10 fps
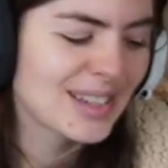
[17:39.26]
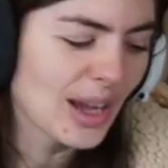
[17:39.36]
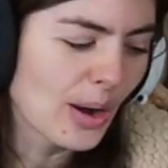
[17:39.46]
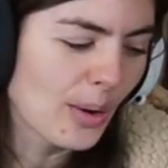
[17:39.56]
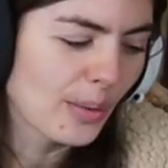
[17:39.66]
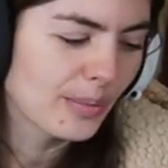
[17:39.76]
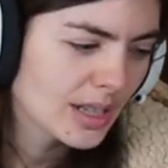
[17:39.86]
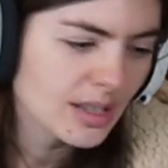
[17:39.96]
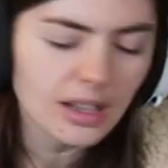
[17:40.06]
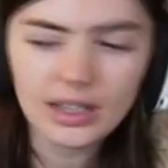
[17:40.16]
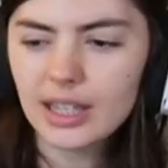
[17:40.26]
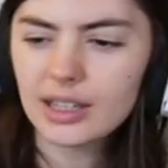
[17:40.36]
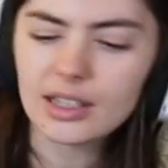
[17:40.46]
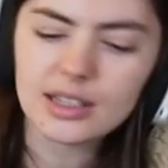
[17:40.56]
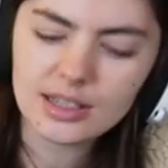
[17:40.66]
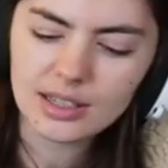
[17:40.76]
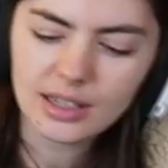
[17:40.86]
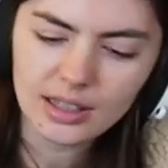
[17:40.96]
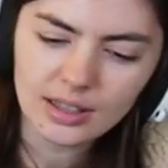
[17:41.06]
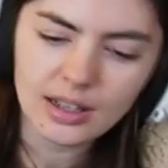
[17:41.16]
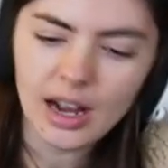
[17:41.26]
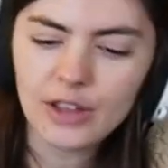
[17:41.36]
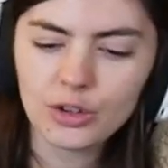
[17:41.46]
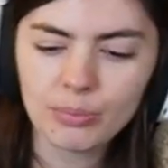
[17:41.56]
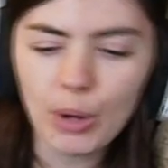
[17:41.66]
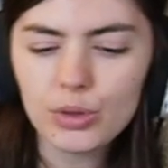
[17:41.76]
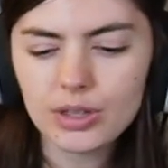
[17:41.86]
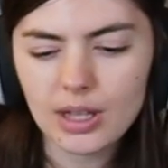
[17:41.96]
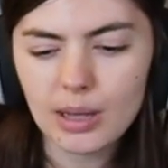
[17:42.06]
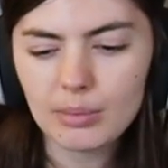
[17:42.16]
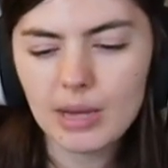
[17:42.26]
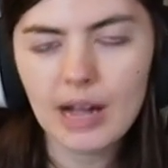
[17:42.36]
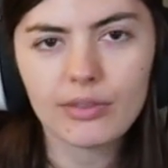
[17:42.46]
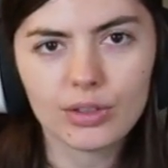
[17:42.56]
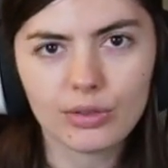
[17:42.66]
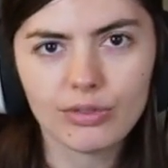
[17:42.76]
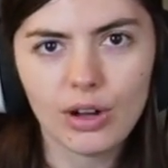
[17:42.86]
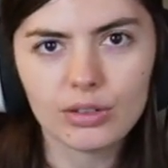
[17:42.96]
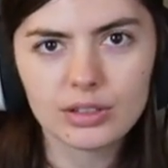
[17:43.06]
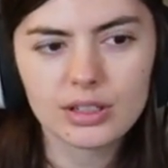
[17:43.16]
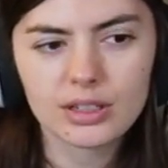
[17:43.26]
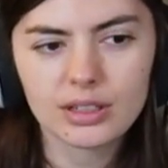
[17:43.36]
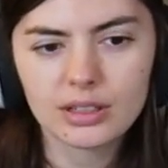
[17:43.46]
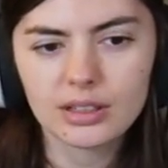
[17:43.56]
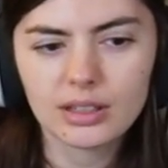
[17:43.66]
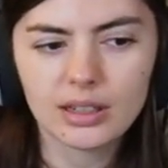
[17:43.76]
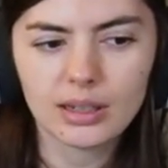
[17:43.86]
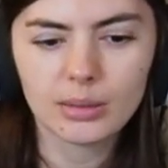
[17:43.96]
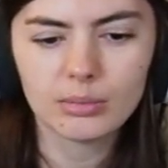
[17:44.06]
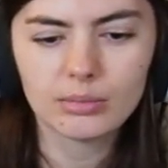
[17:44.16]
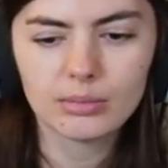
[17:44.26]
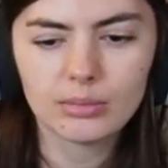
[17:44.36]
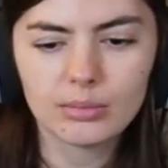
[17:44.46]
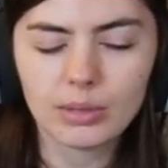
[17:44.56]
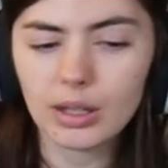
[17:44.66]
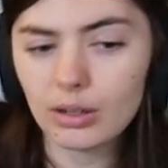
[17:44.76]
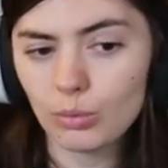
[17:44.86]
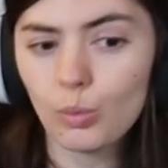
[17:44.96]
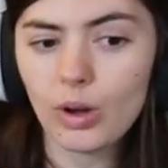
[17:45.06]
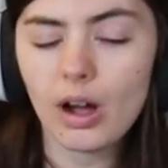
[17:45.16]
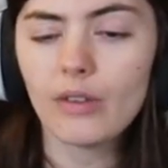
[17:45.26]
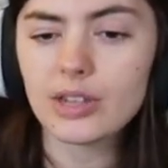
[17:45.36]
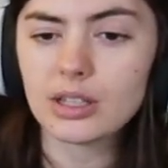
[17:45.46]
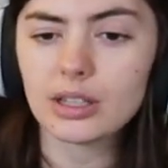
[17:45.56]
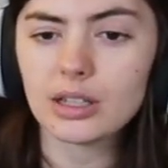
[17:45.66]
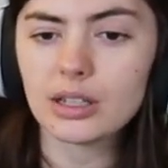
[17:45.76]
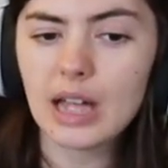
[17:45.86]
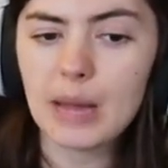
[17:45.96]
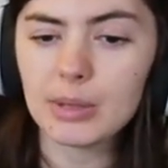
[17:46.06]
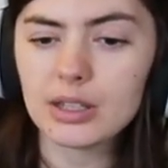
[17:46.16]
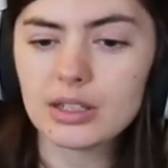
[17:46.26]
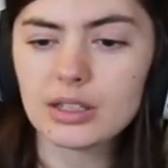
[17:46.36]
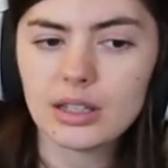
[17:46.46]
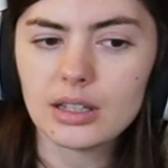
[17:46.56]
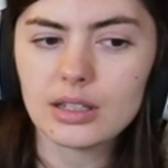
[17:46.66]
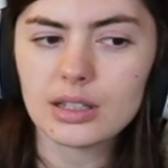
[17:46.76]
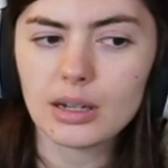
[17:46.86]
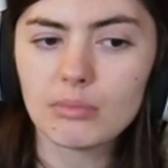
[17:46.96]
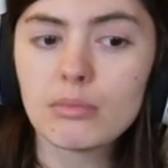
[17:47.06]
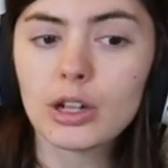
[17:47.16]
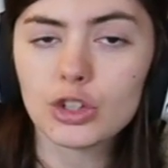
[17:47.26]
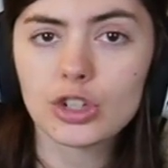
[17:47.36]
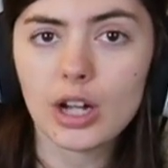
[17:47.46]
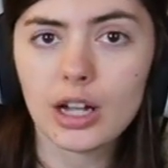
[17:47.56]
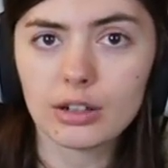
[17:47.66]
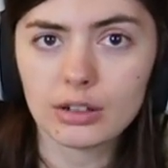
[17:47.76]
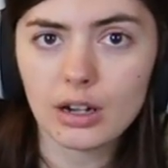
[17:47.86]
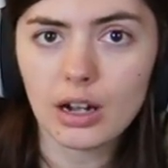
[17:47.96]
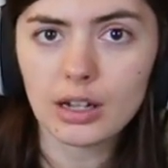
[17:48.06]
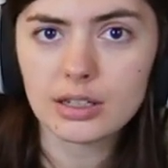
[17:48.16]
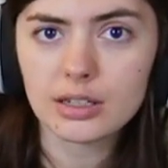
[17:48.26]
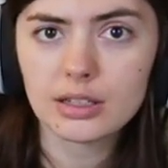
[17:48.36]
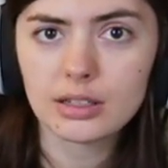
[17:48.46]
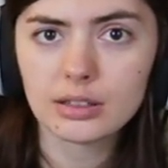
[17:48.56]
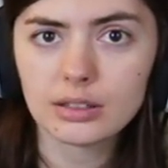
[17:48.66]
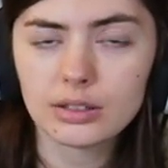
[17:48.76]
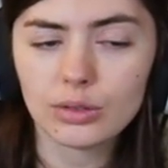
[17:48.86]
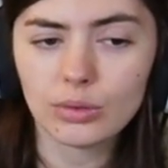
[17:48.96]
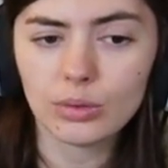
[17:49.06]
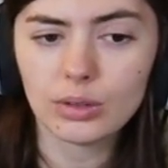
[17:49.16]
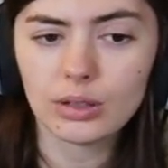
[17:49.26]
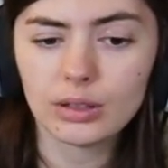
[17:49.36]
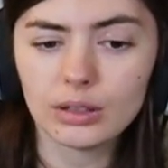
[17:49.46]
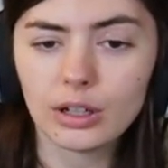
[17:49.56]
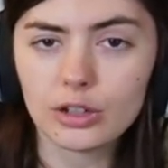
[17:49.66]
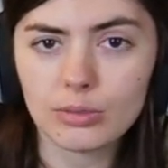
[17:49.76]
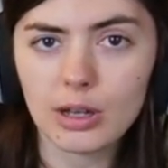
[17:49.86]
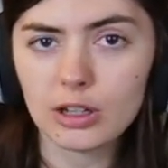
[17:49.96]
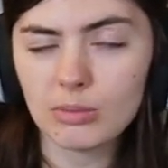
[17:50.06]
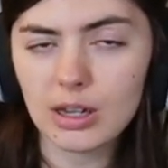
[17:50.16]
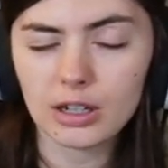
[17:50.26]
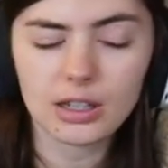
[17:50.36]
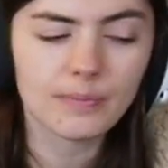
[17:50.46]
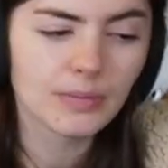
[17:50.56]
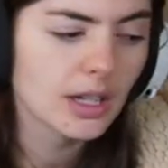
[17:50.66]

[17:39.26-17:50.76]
so it's not like it's either both of them have their faults. Um, but obviously, Ammit's is at a much higher cost to a large amount of humanity.